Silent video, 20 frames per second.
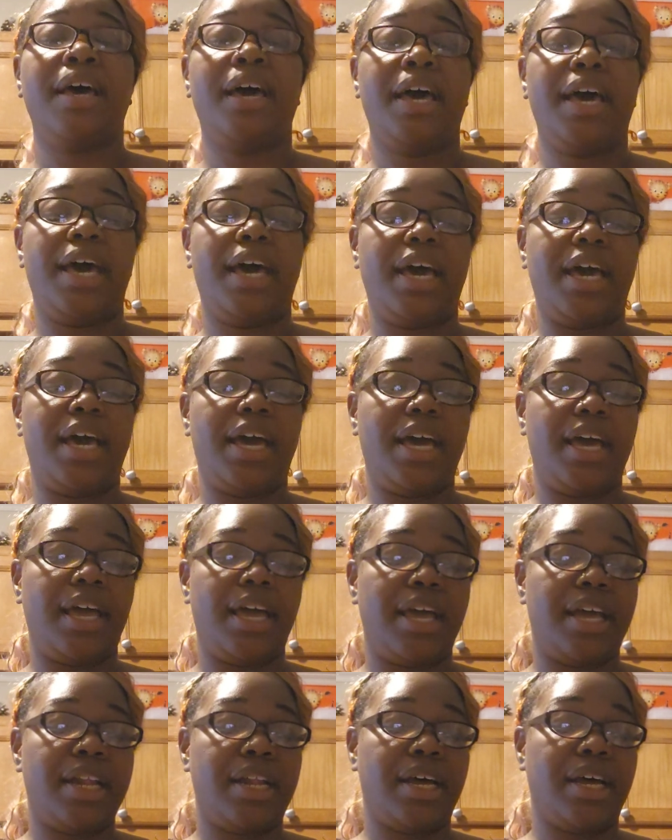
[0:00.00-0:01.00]

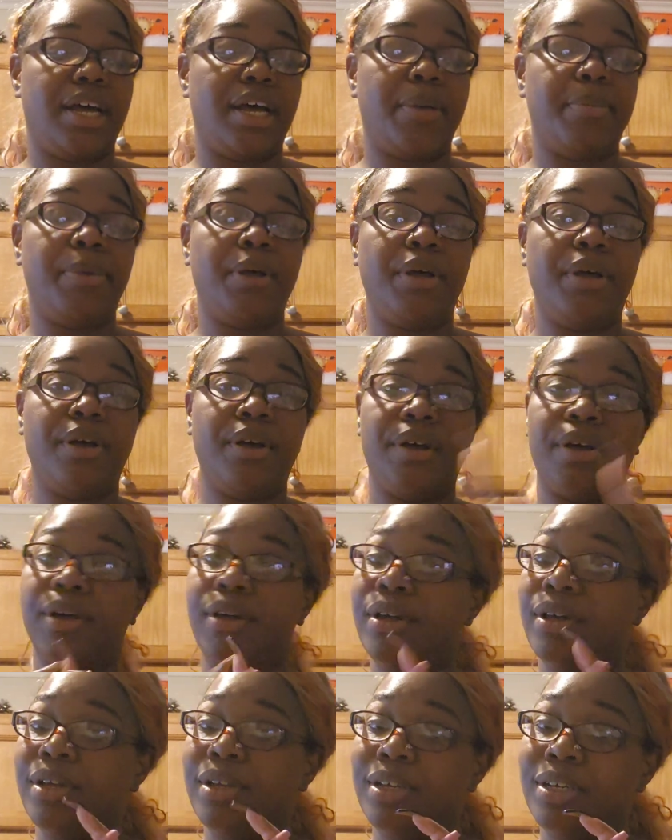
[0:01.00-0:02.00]
and
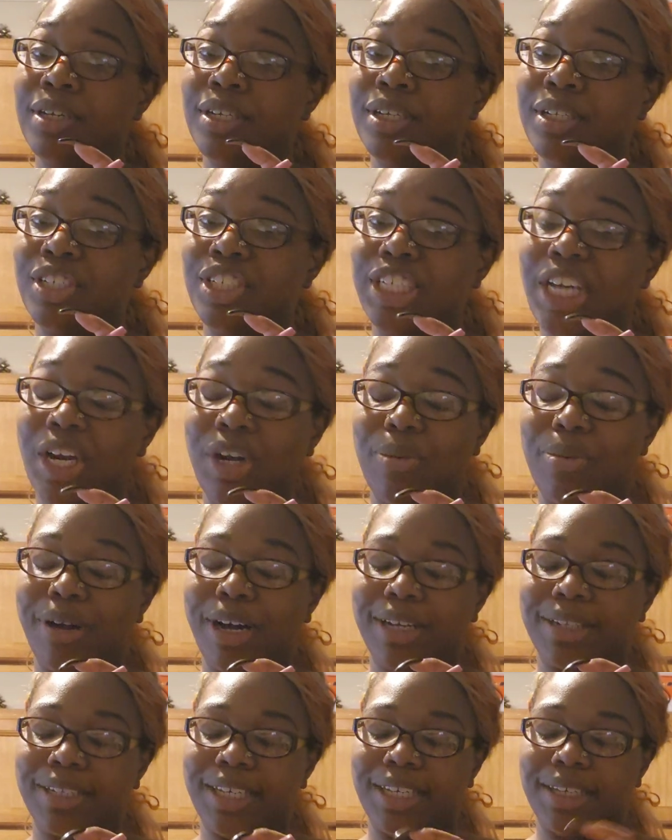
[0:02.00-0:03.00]
cheddar
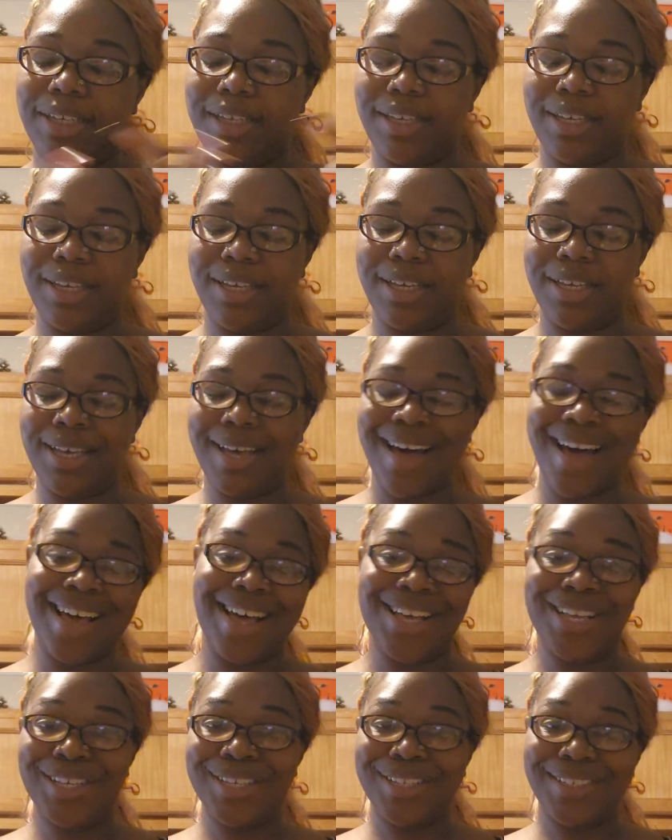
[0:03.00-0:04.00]
broccoli.
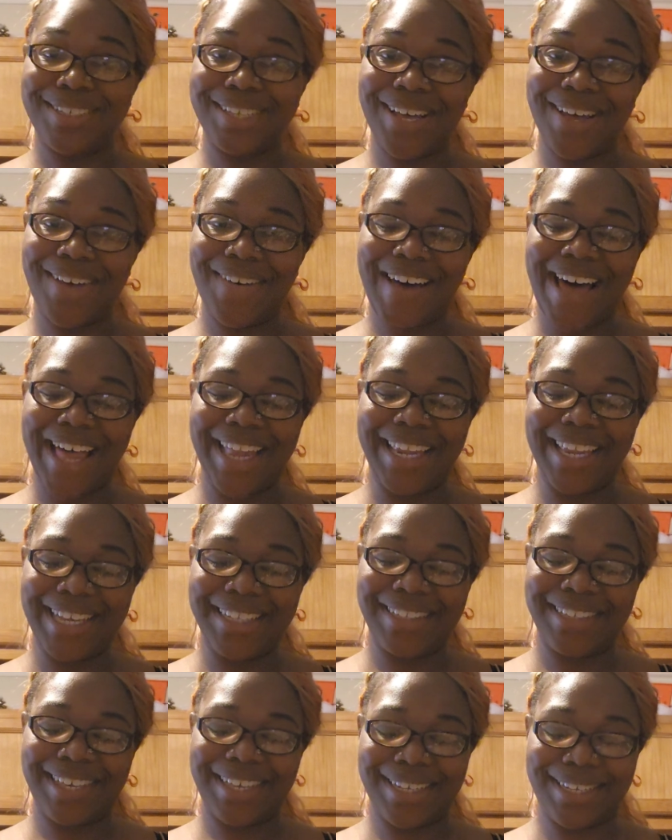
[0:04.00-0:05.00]
So let's
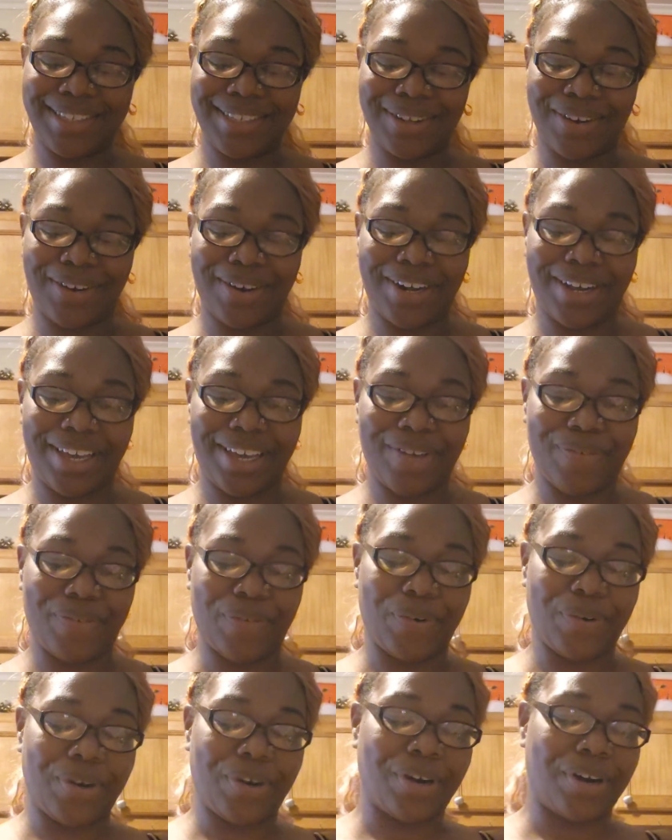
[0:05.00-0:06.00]
get started
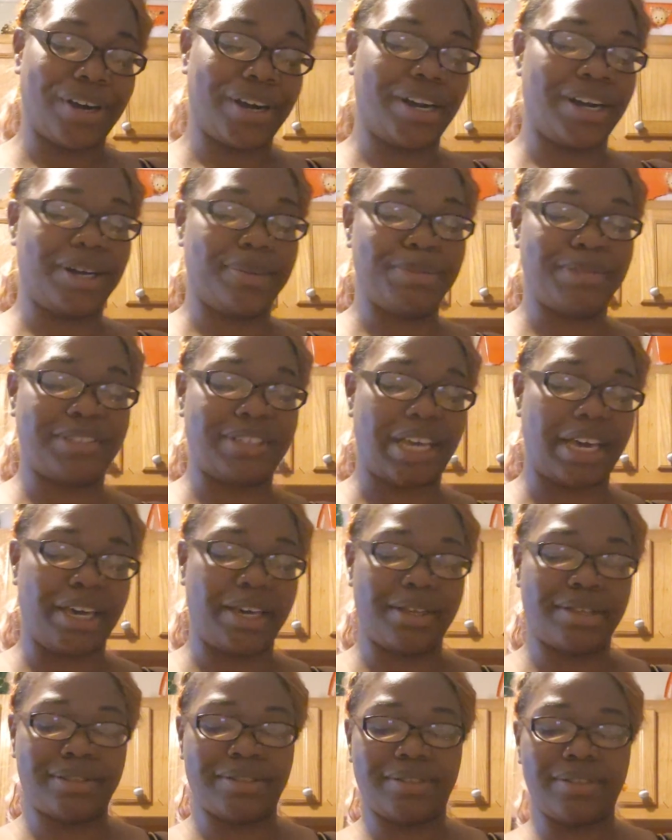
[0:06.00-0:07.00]
for our
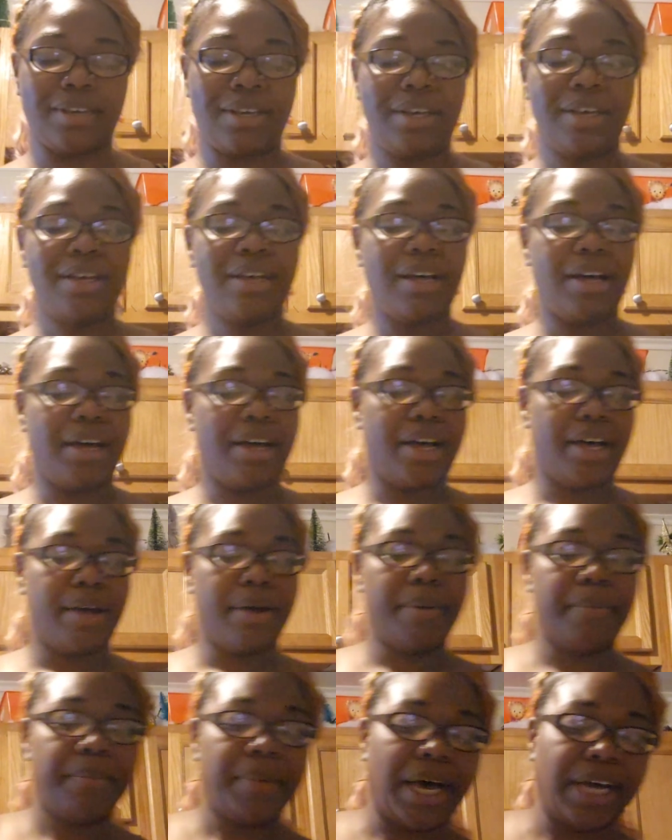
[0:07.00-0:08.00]
steaks.
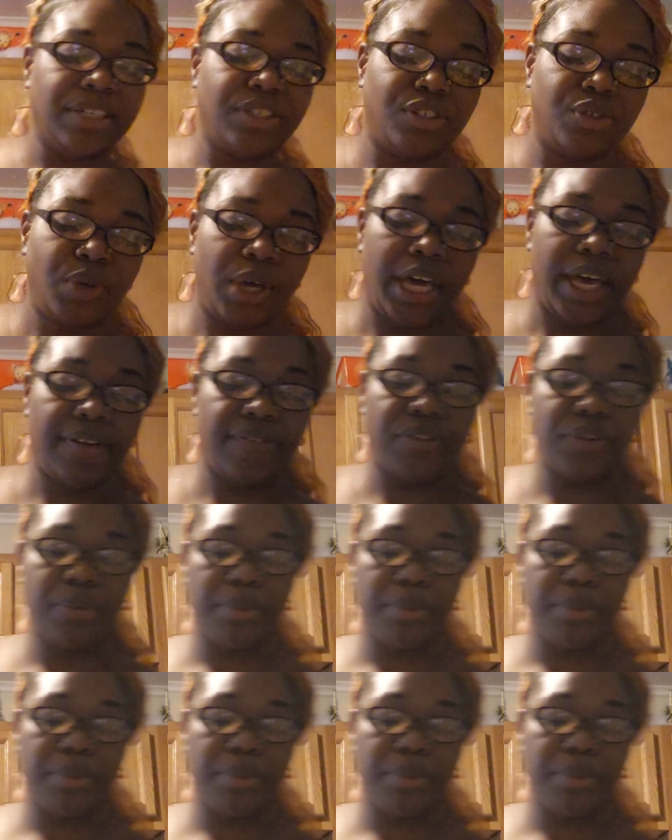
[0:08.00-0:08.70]
I do have them